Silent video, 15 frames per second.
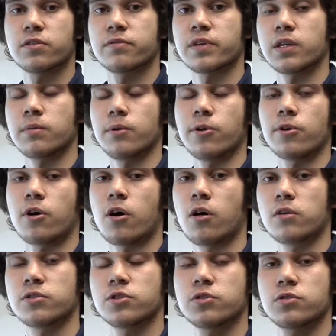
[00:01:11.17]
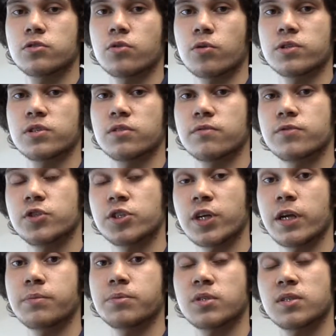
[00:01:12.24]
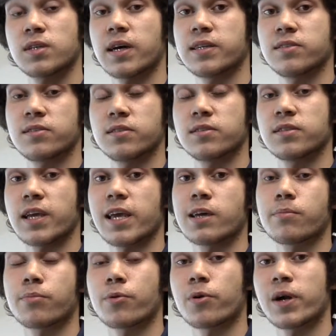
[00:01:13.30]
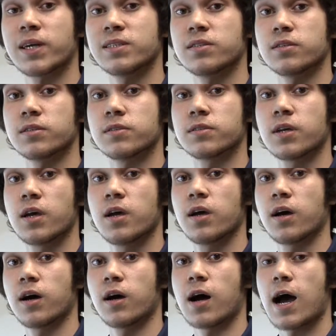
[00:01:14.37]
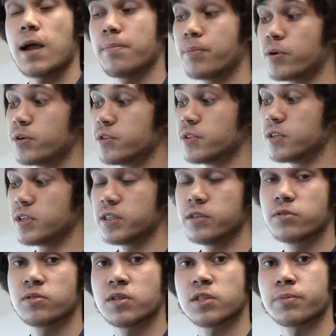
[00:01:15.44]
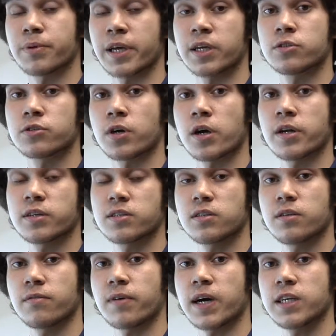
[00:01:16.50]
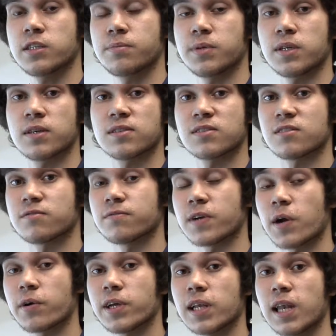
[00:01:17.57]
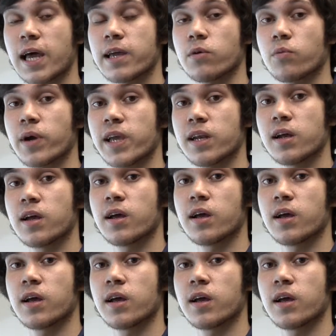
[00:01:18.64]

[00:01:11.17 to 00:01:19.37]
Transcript: are available in all sorts of shapes, sizes, and prices. Uh, I personally use this Plantronics device because it's very lightweight